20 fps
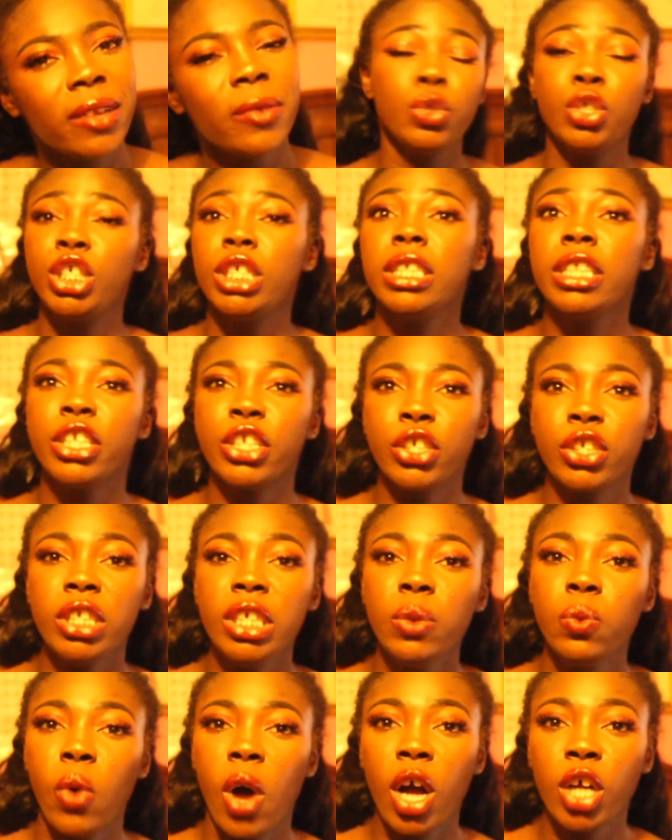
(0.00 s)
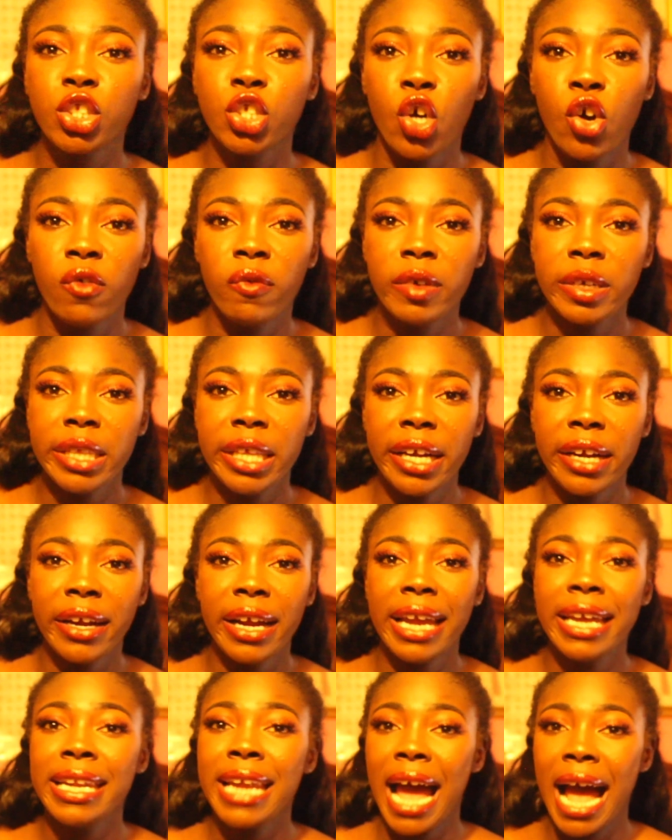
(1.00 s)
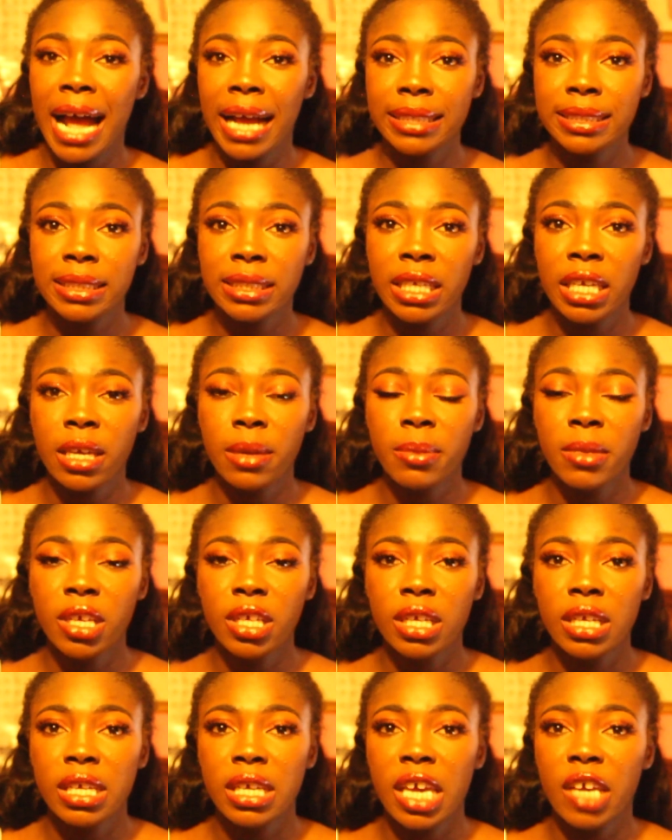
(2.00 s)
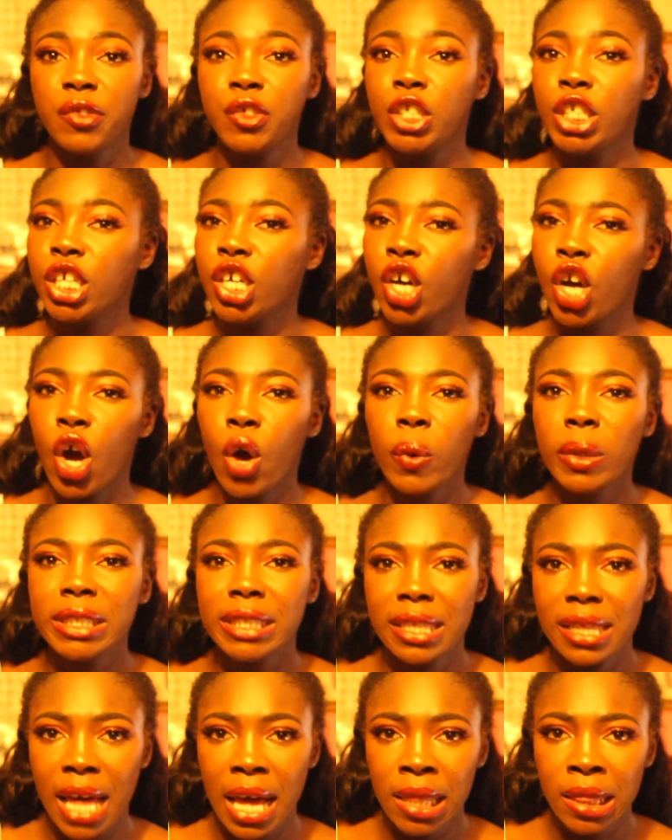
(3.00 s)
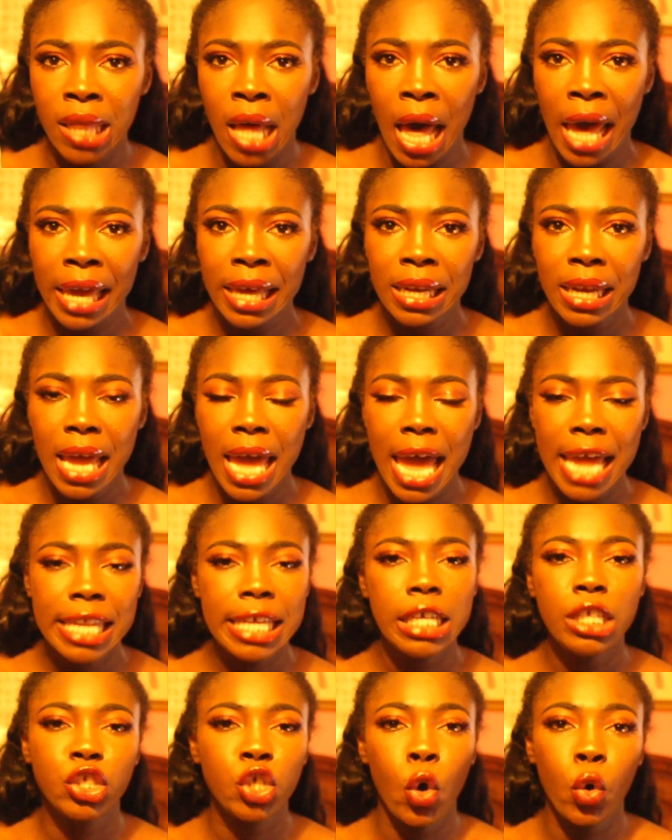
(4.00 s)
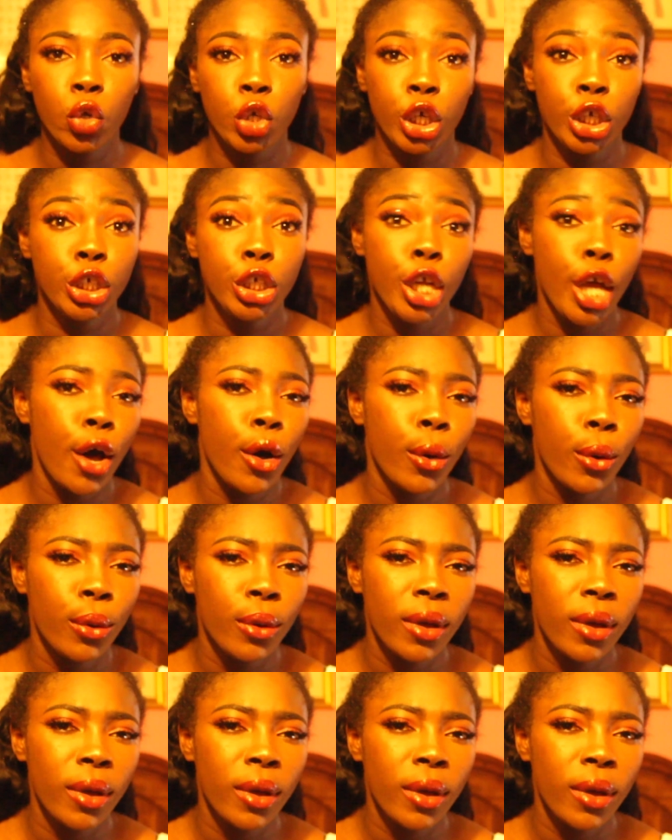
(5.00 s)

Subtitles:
So she literally walked over there and asked him if she could go into that line, and he told her no.